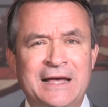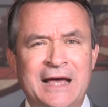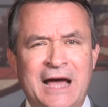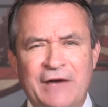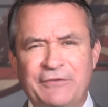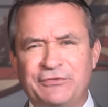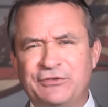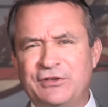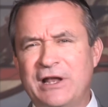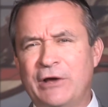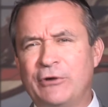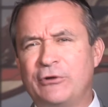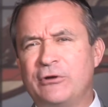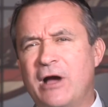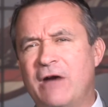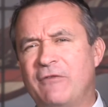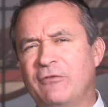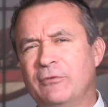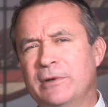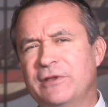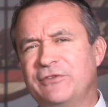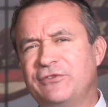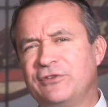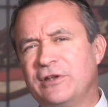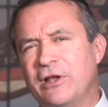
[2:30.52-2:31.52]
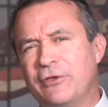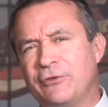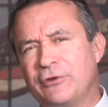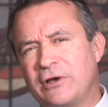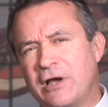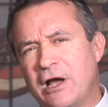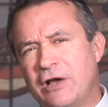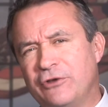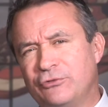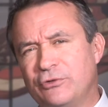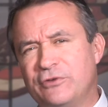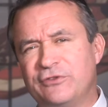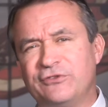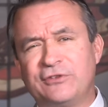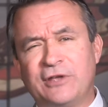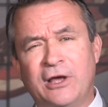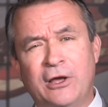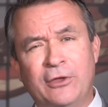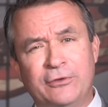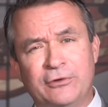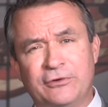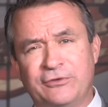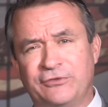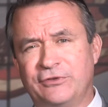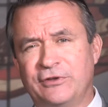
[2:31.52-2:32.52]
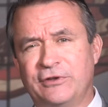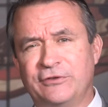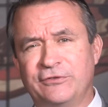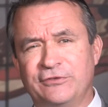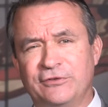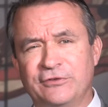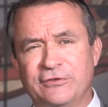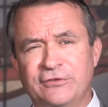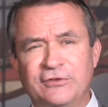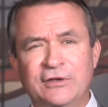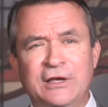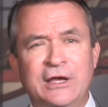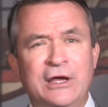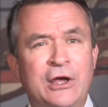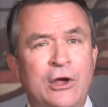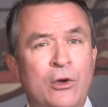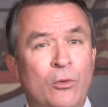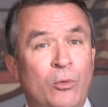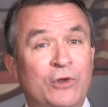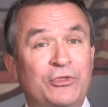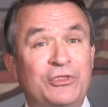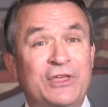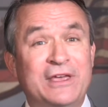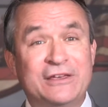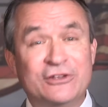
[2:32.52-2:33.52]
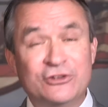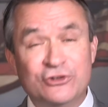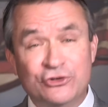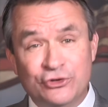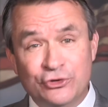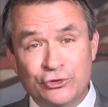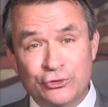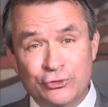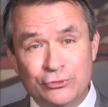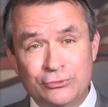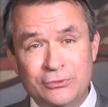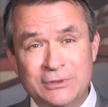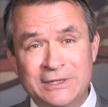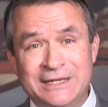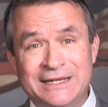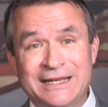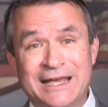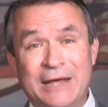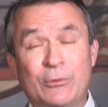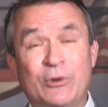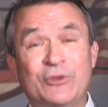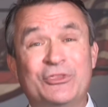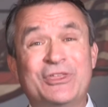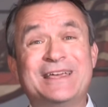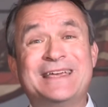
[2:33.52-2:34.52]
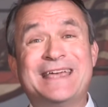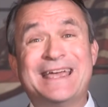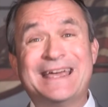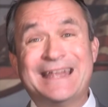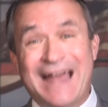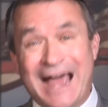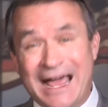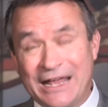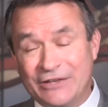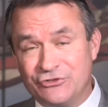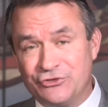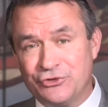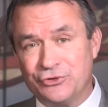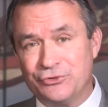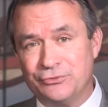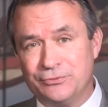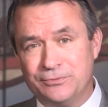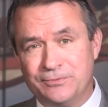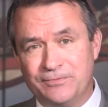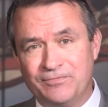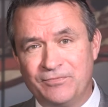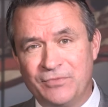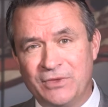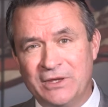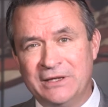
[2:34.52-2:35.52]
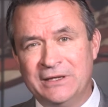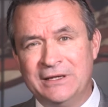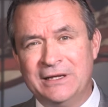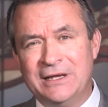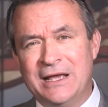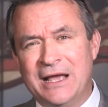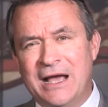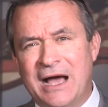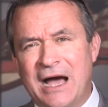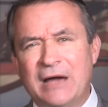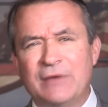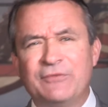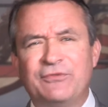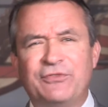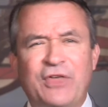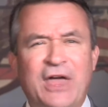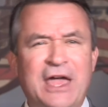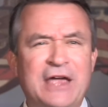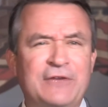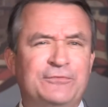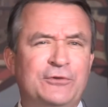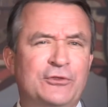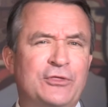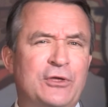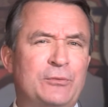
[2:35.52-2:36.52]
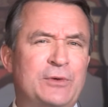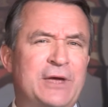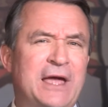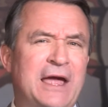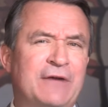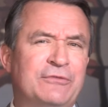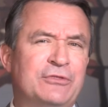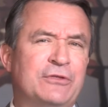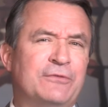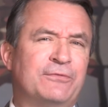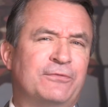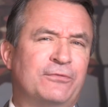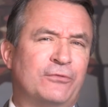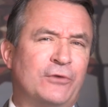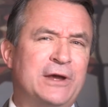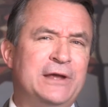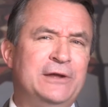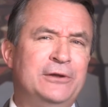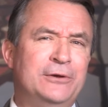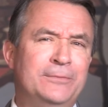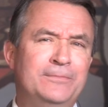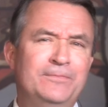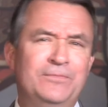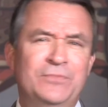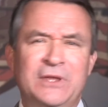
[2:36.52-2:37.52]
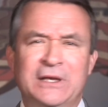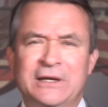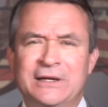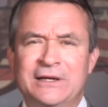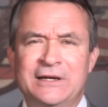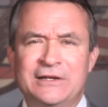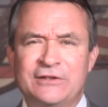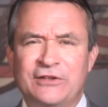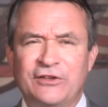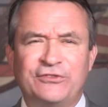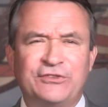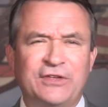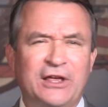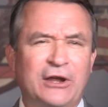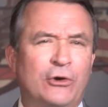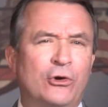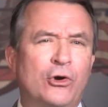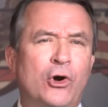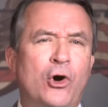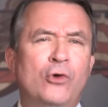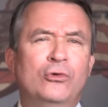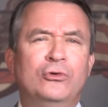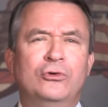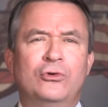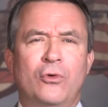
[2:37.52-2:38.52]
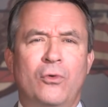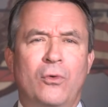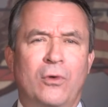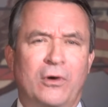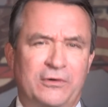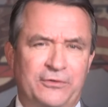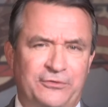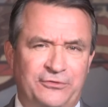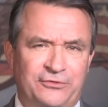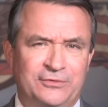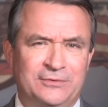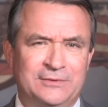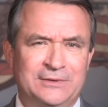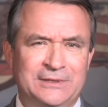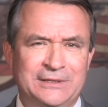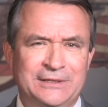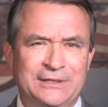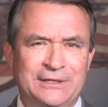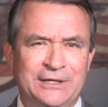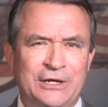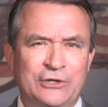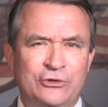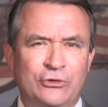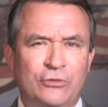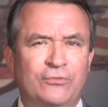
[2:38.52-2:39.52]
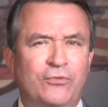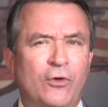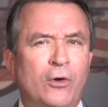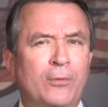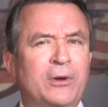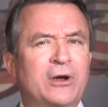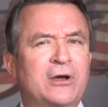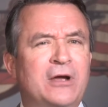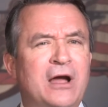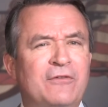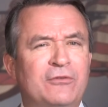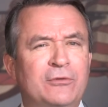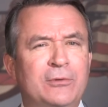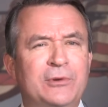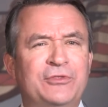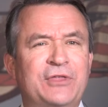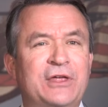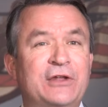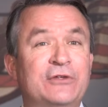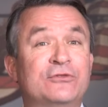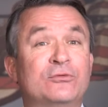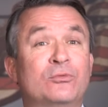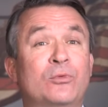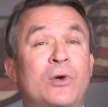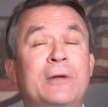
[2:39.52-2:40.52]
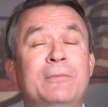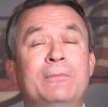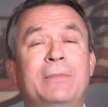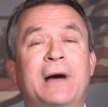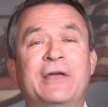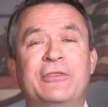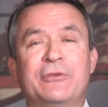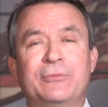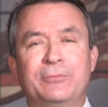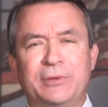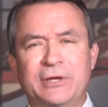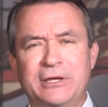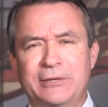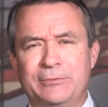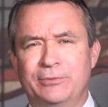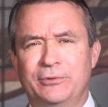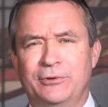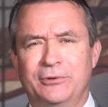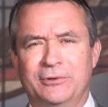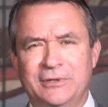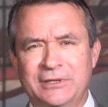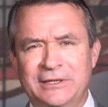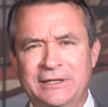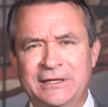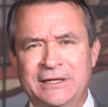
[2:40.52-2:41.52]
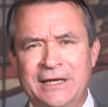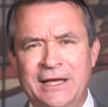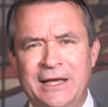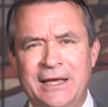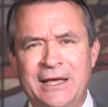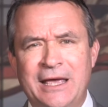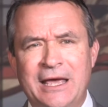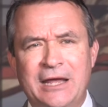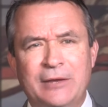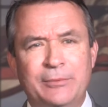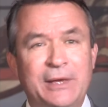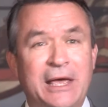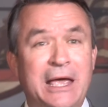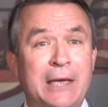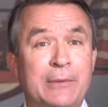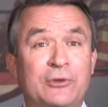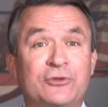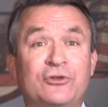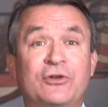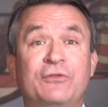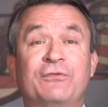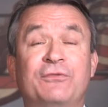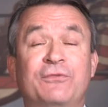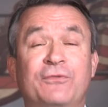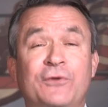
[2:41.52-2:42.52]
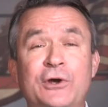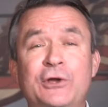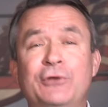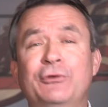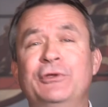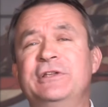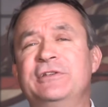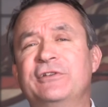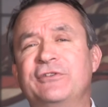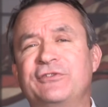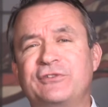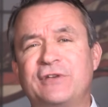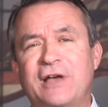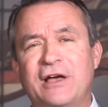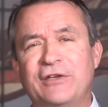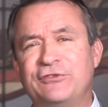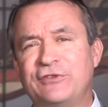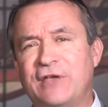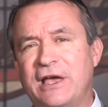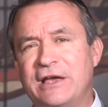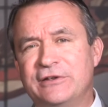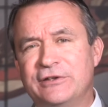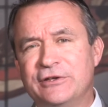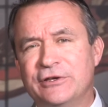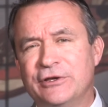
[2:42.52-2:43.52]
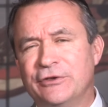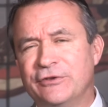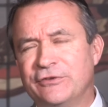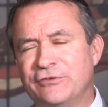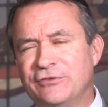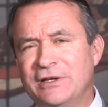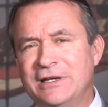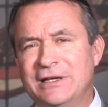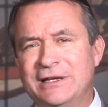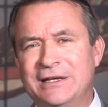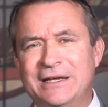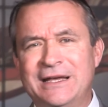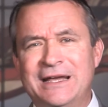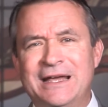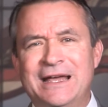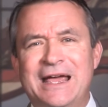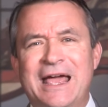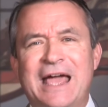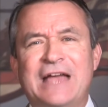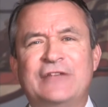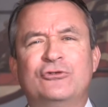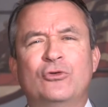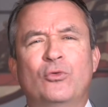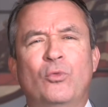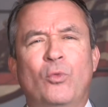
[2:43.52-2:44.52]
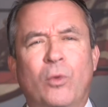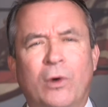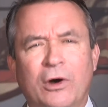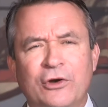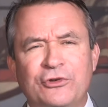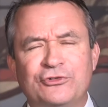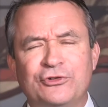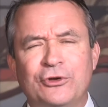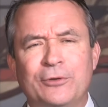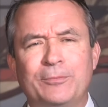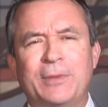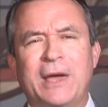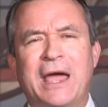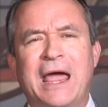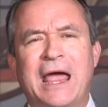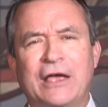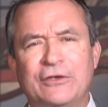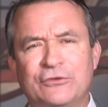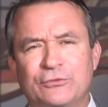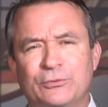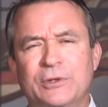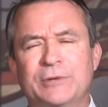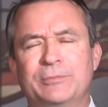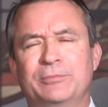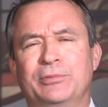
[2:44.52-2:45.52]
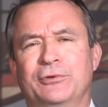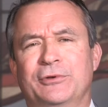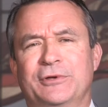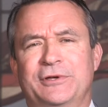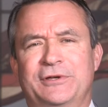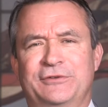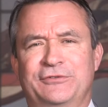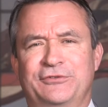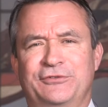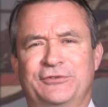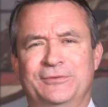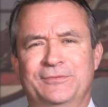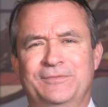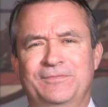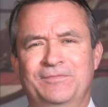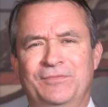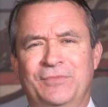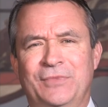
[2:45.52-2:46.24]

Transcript: I've seen how governments in other countries tell their citizens what they can do and what they cannot do. I am thankful that we have the freedom to set our own course, to form a government that is run by the people, and to be able to freely discuss ideas and to worship as we please.